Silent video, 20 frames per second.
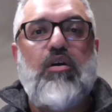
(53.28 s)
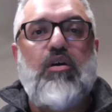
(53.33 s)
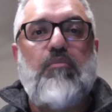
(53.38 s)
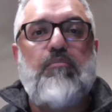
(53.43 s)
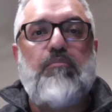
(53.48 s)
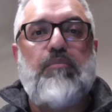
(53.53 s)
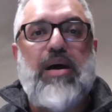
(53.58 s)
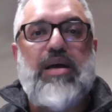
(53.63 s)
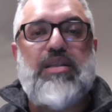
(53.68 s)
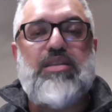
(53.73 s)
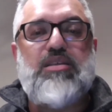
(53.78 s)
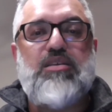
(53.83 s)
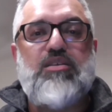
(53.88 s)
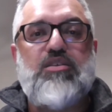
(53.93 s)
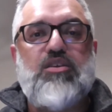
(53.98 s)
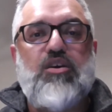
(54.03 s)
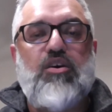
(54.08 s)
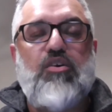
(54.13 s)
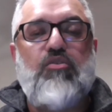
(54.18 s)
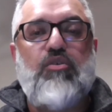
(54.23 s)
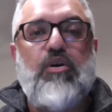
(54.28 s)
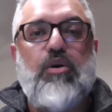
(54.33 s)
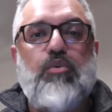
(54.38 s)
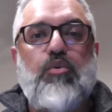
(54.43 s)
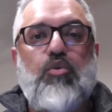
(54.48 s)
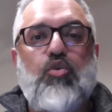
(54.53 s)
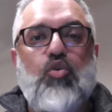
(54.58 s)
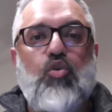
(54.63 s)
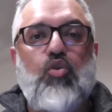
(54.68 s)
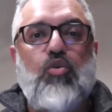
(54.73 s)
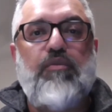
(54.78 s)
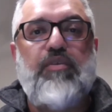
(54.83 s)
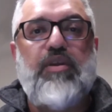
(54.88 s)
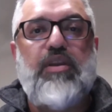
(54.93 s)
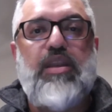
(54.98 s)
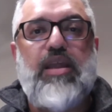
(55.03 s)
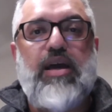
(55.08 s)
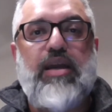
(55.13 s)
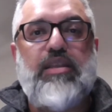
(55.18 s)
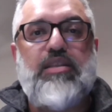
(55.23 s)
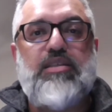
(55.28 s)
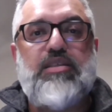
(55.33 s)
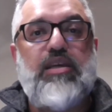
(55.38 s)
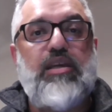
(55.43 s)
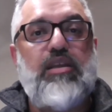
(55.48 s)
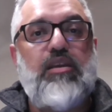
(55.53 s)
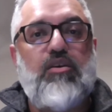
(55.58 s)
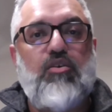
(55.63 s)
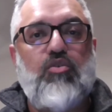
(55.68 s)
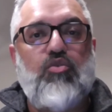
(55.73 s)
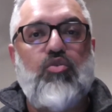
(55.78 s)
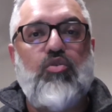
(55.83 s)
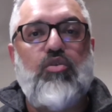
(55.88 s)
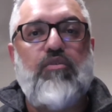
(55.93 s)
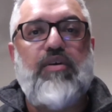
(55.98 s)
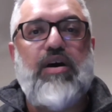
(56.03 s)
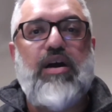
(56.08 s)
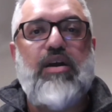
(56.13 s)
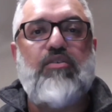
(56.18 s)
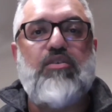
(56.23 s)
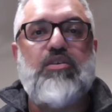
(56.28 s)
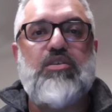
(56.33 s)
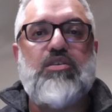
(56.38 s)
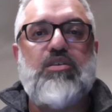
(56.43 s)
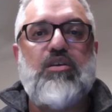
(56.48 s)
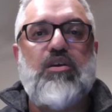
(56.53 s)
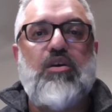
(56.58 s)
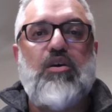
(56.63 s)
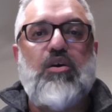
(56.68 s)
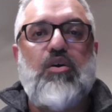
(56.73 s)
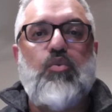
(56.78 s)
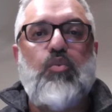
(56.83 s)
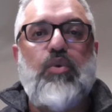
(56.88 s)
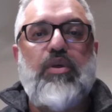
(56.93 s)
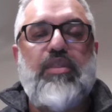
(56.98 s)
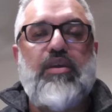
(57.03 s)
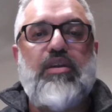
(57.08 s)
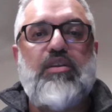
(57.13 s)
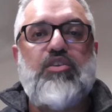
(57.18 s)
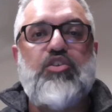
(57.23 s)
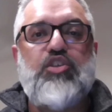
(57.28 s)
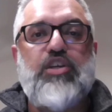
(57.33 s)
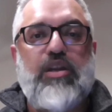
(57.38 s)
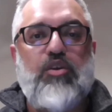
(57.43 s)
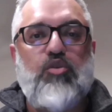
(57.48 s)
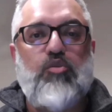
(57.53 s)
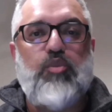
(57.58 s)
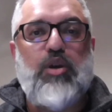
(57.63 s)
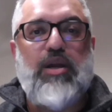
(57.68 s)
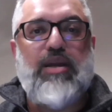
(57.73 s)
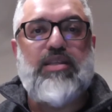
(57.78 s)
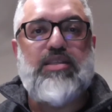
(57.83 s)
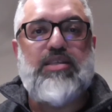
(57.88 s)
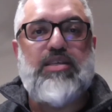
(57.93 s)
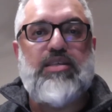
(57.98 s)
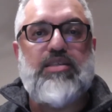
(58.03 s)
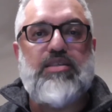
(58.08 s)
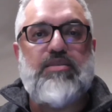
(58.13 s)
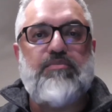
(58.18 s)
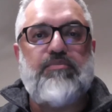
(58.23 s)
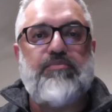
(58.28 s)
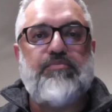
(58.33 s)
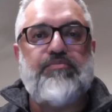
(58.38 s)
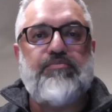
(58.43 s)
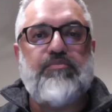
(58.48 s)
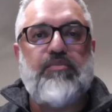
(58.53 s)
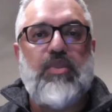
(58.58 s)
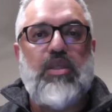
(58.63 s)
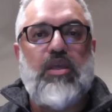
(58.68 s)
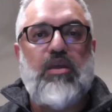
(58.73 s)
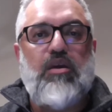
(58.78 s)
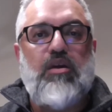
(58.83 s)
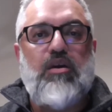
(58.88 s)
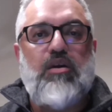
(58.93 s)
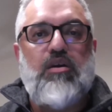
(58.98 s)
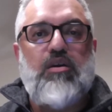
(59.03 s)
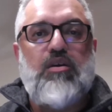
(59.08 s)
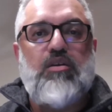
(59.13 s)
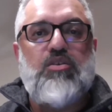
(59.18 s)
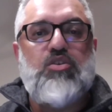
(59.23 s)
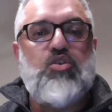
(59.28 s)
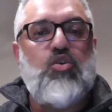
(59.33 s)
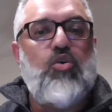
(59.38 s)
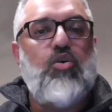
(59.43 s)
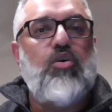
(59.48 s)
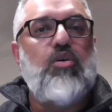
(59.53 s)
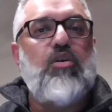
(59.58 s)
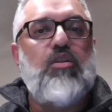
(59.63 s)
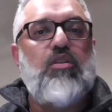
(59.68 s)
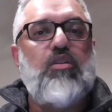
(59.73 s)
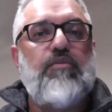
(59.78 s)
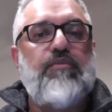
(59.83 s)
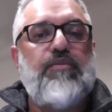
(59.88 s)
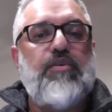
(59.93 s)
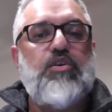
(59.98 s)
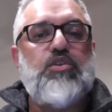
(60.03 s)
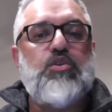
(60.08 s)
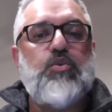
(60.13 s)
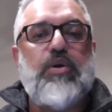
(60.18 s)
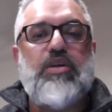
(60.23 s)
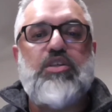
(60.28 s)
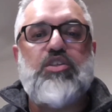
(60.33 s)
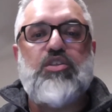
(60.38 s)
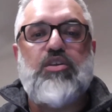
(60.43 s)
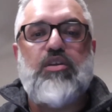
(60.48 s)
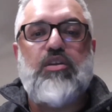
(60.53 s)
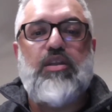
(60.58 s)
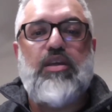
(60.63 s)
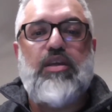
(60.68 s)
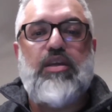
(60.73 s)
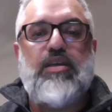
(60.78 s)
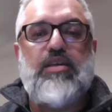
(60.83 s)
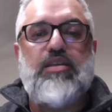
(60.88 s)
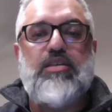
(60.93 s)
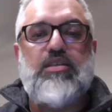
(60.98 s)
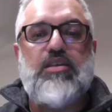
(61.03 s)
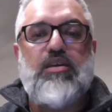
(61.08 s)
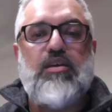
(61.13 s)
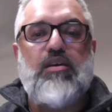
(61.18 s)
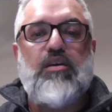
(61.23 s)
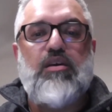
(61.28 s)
matters around COVID-19, coronavirus, within general practice. So the first question is,